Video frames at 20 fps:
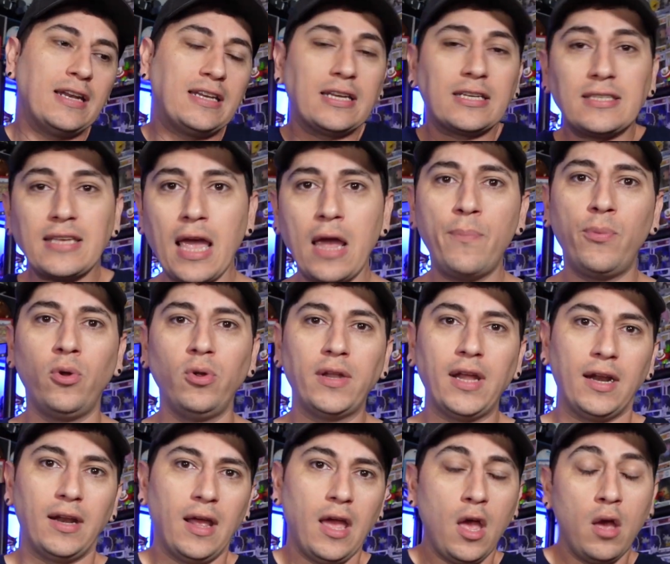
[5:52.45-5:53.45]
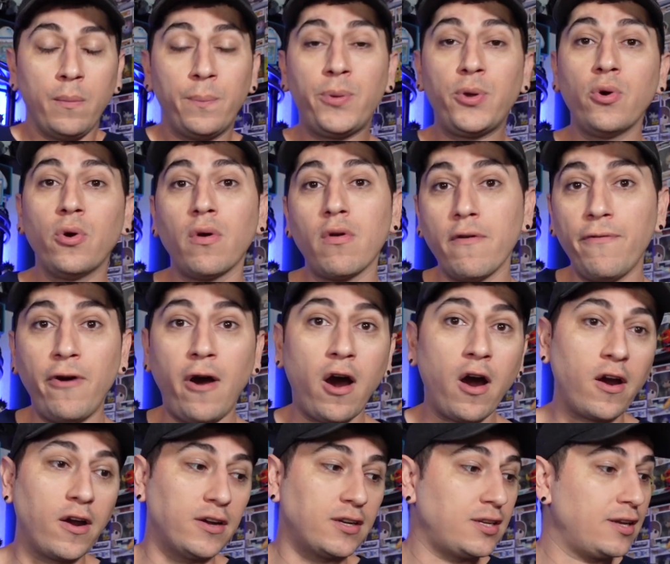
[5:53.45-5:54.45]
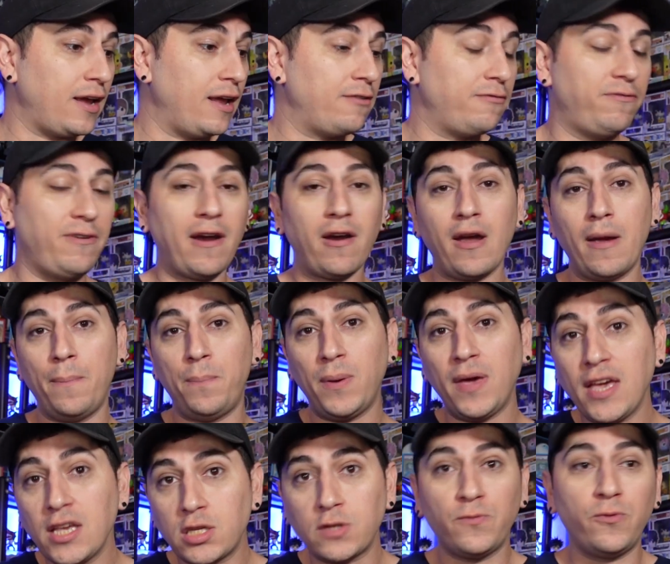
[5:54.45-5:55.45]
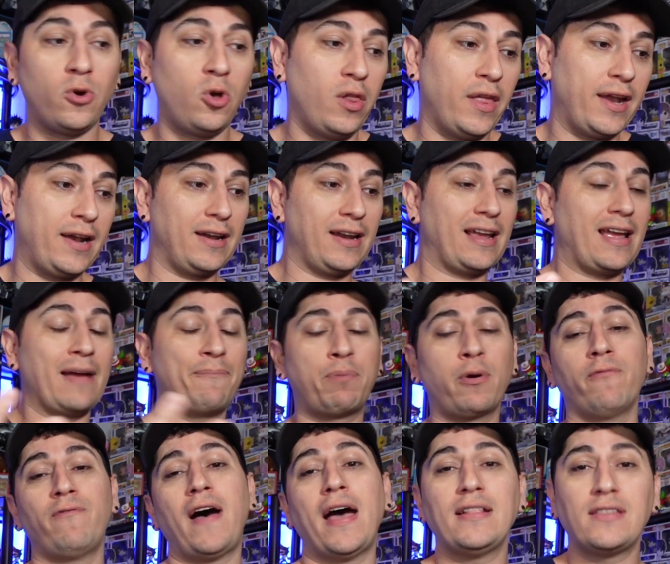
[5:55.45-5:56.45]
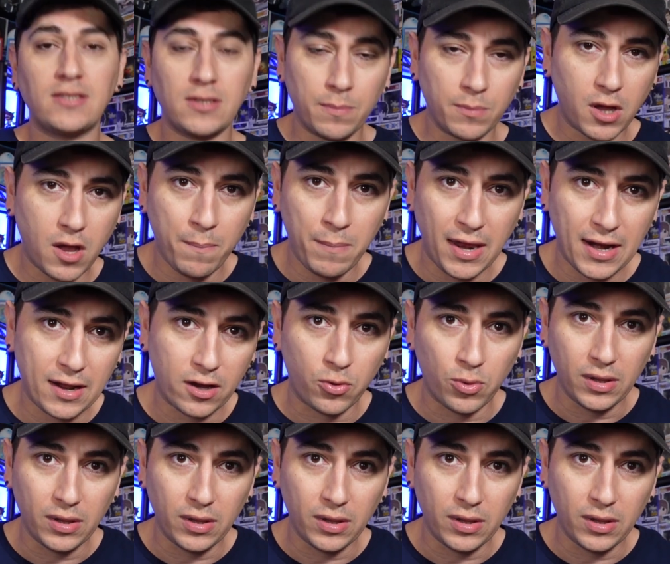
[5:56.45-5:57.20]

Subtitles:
disabled and pure of heart and very peaceful and provides some comedic